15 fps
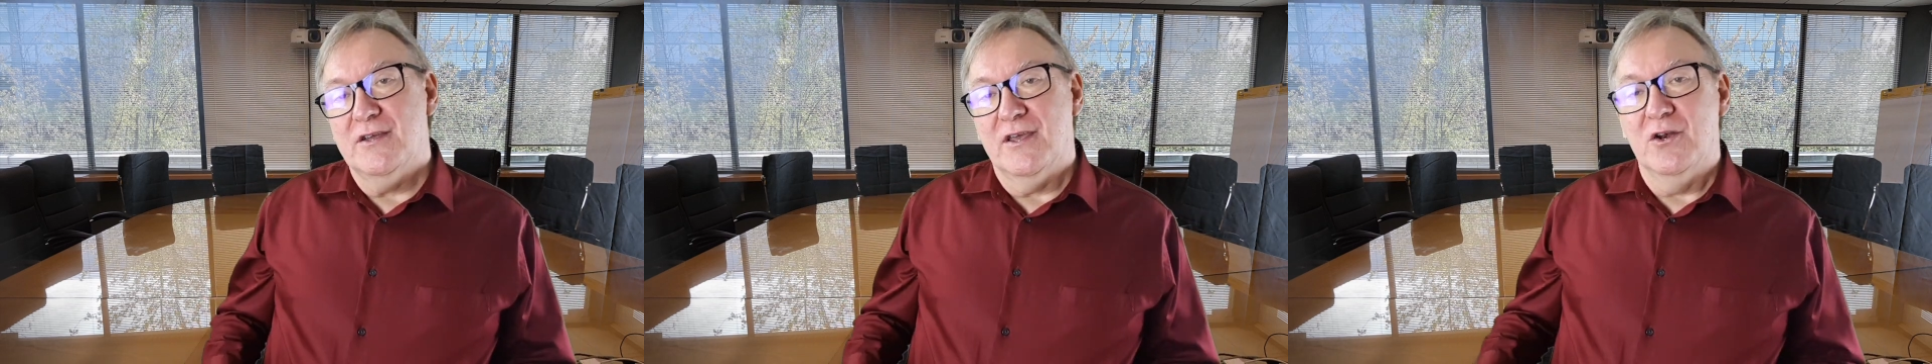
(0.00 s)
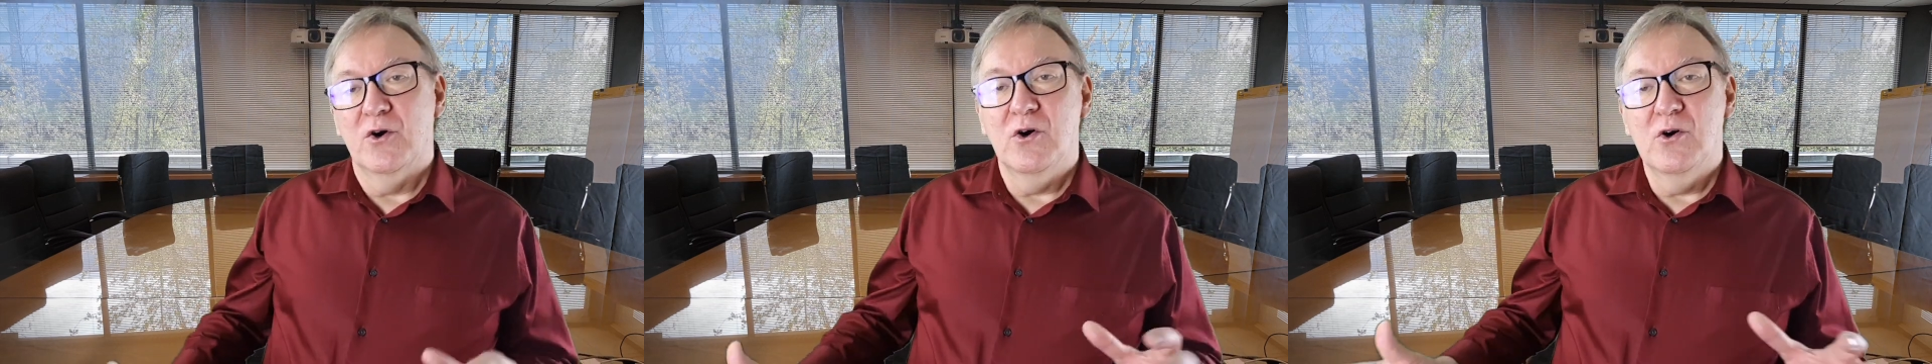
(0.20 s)

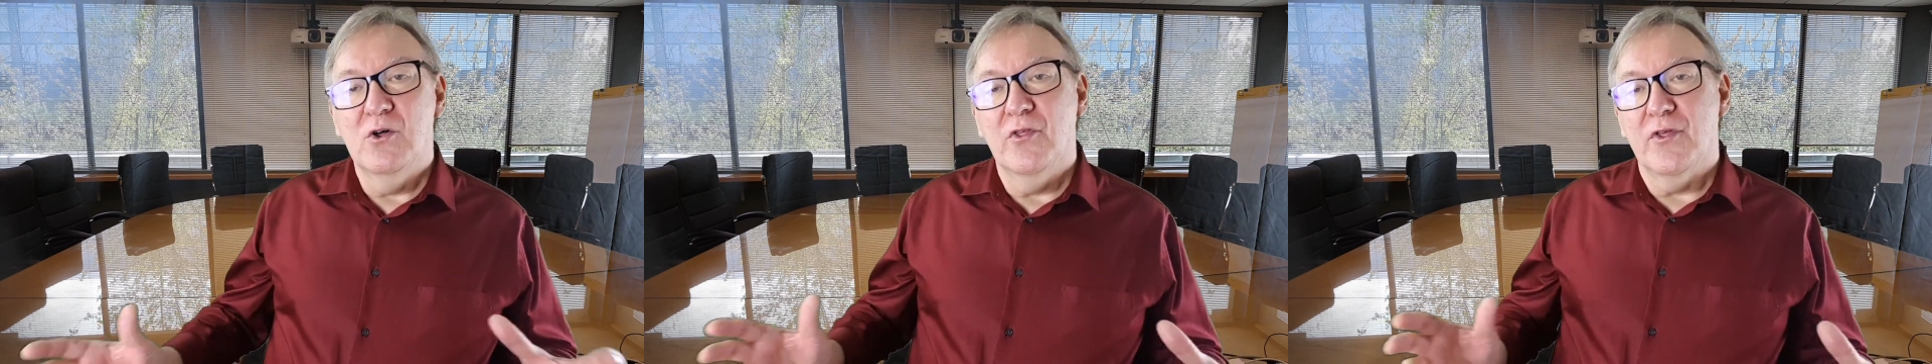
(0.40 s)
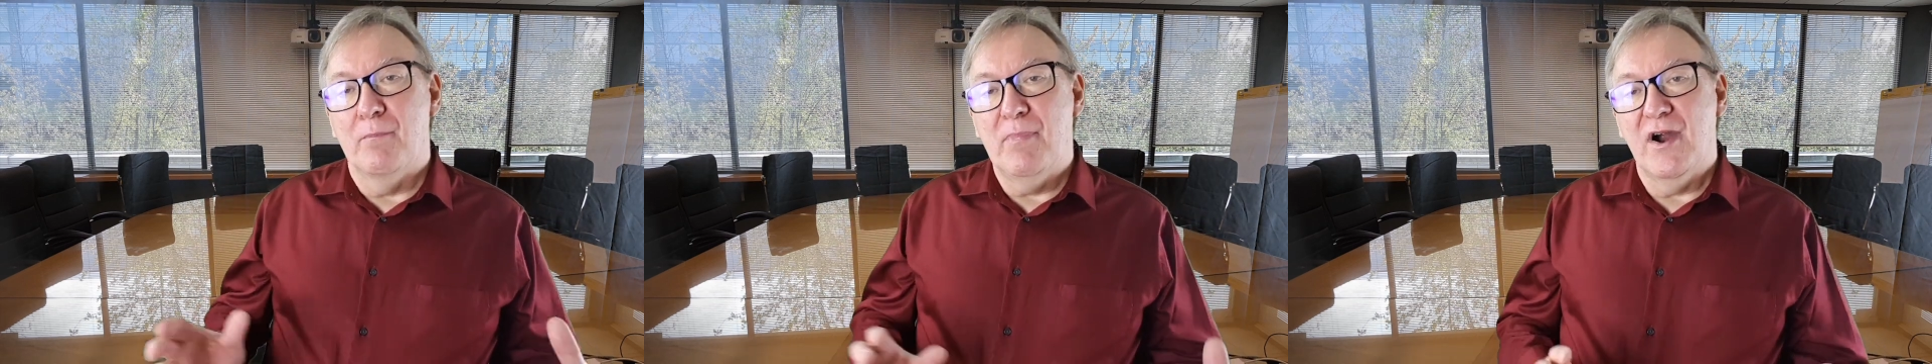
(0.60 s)
and
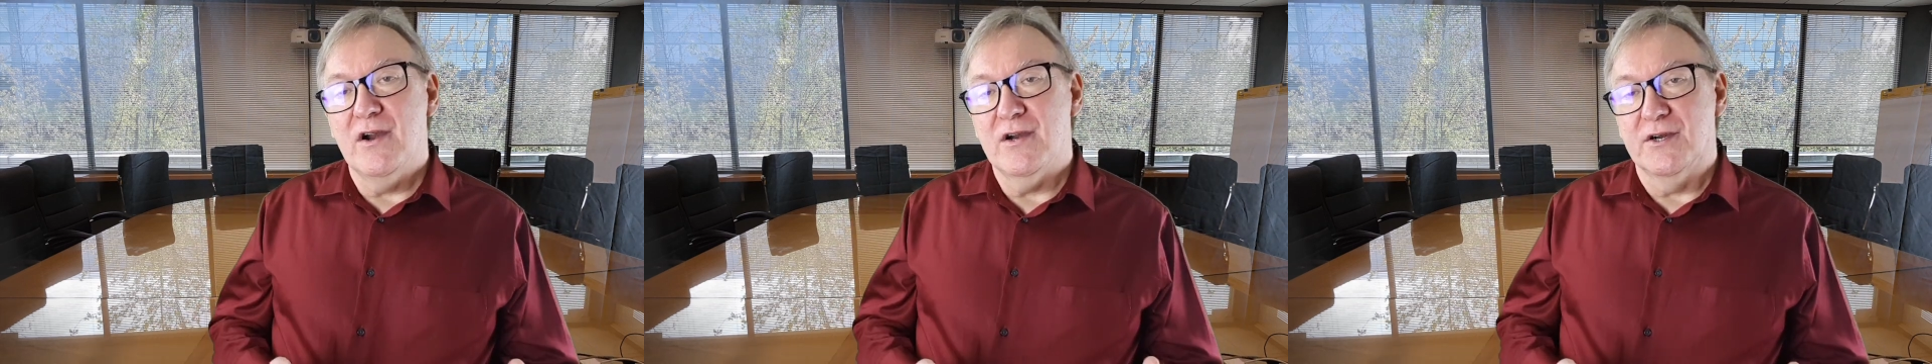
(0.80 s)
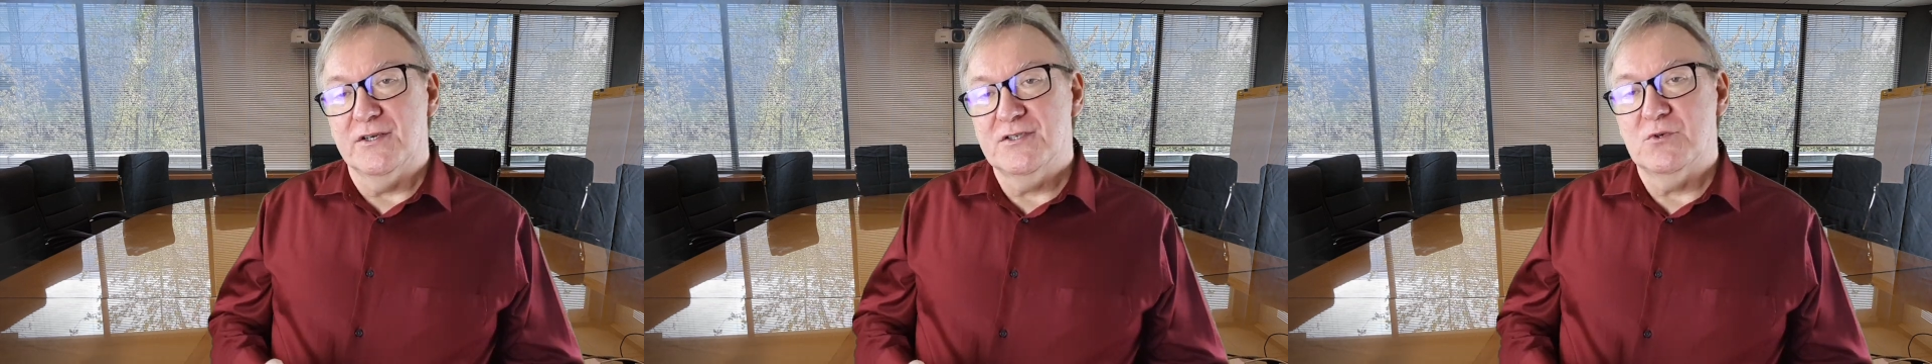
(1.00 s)
all the
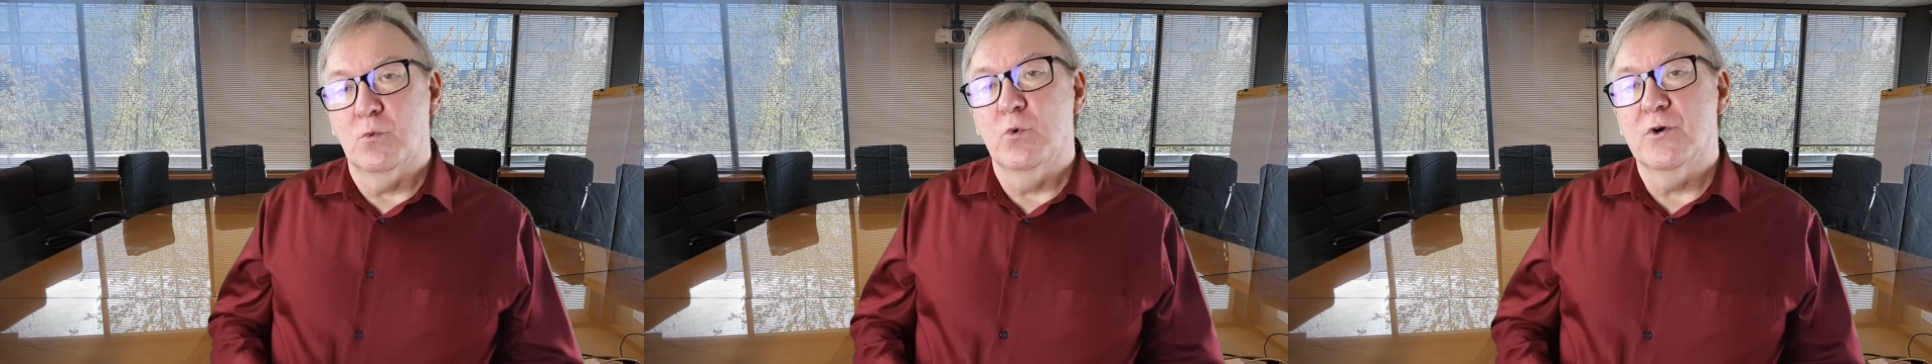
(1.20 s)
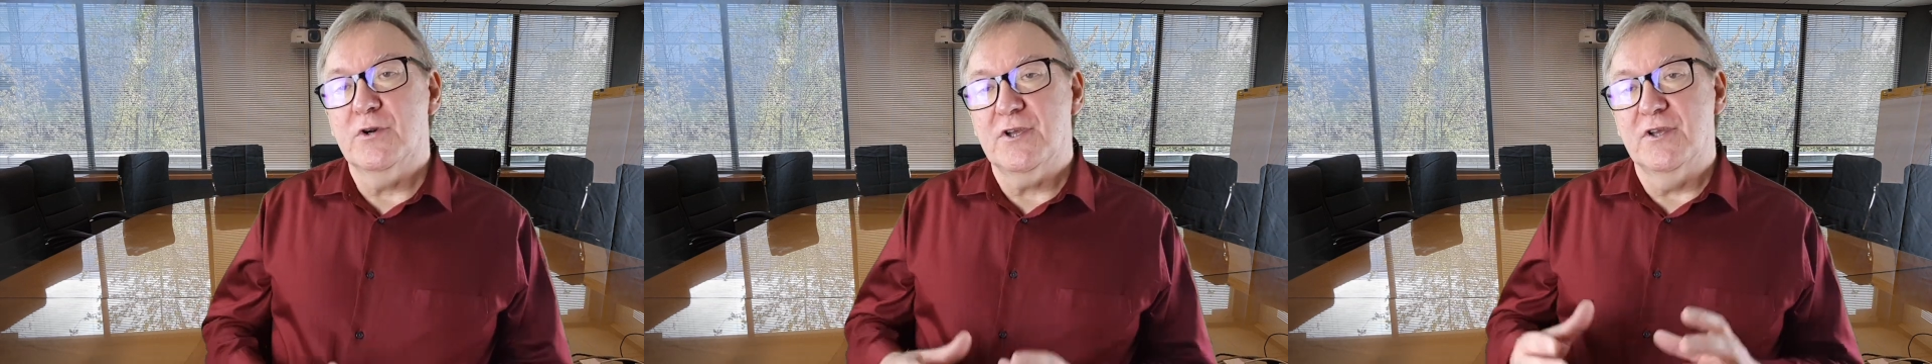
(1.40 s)
parts
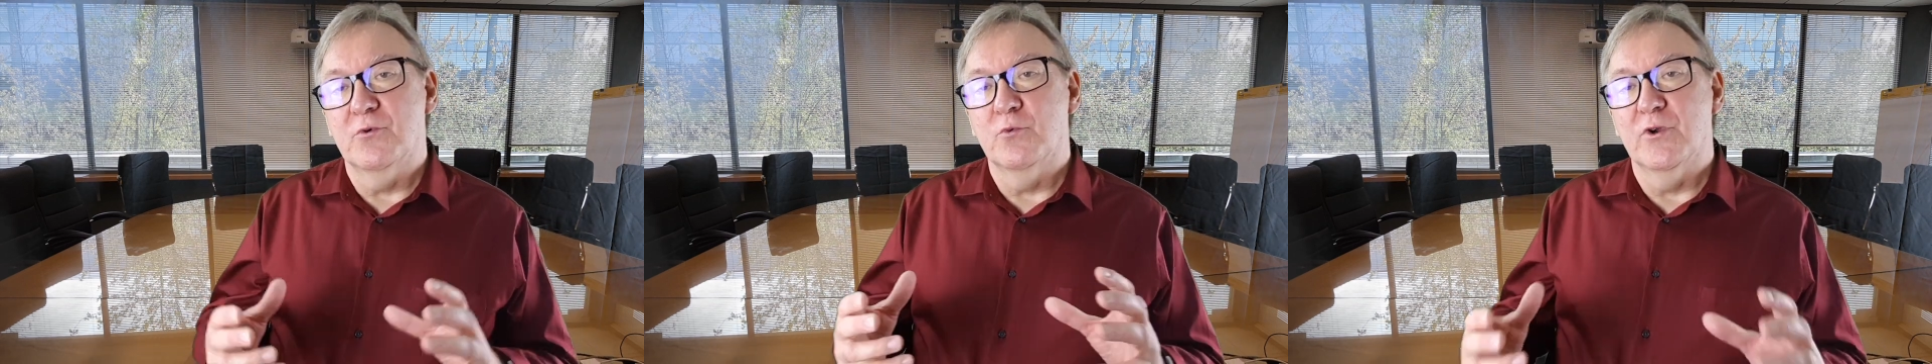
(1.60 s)
work in